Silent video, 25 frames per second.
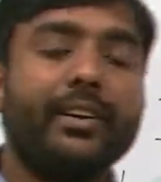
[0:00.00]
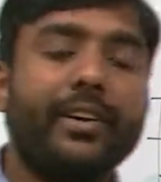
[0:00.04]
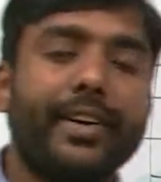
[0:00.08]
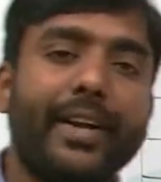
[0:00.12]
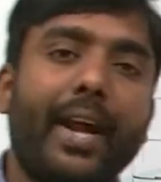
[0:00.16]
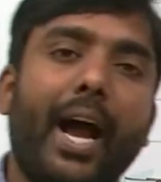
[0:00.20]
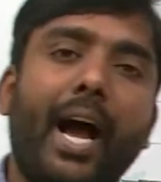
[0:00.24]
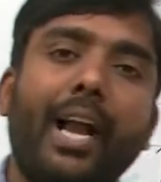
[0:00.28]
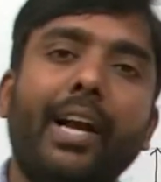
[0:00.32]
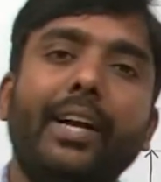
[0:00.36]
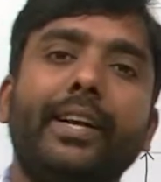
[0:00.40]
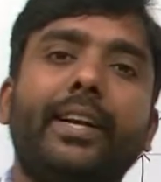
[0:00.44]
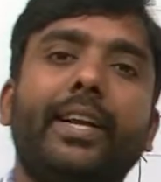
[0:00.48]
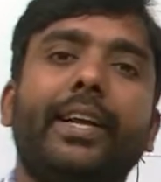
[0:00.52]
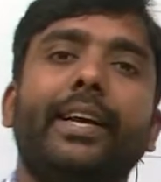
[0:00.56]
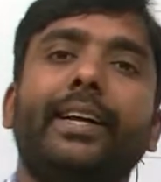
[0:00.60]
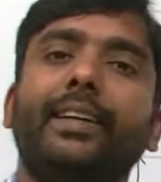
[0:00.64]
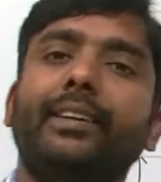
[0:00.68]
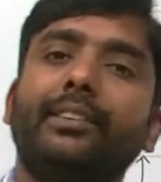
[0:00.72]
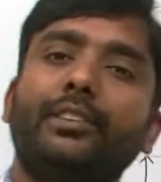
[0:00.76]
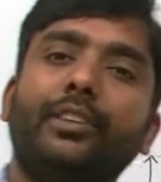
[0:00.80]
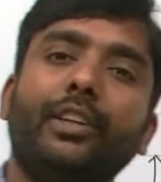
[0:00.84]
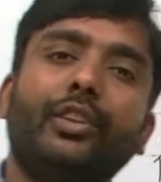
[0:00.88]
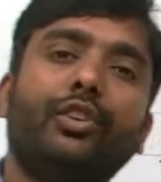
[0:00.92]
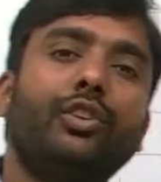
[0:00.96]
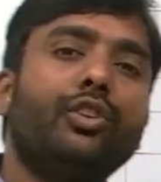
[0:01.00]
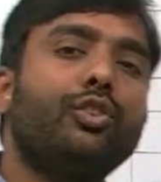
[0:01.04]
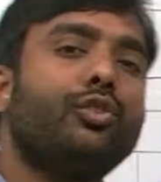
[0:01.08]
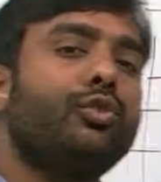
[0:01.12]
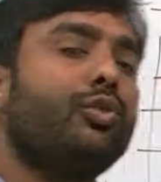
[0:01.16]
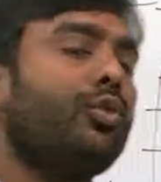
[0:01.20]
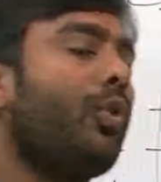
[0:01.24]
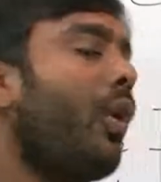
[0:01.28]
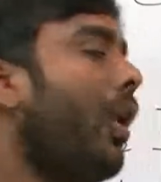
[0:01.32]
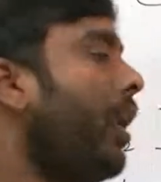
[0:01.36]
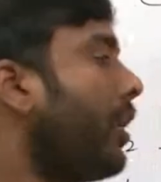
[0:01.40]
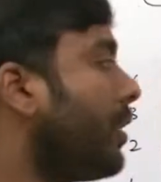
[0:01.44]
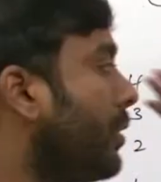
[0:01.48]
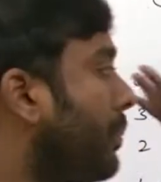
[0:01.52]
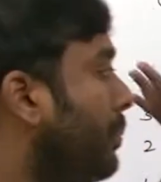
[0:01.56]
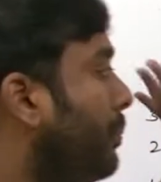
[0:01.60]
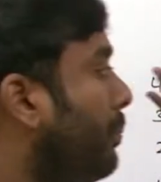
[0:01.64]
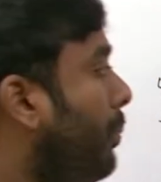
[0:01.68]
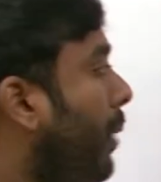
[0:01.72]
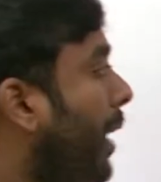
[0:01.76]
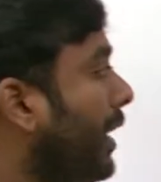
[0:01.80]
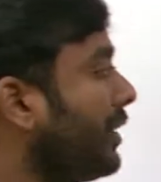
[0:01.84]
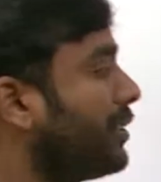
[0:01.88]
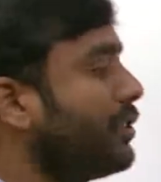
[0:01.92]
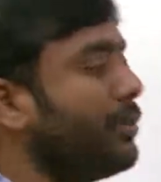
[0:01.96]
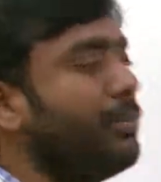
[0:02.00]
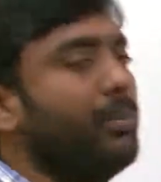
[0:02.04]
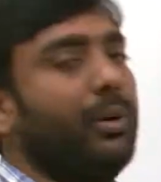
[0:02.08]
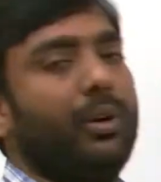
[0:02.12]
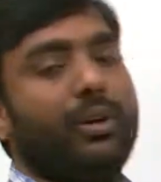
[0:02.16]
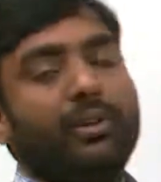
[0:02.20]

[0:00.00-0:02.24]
reality this is not possible,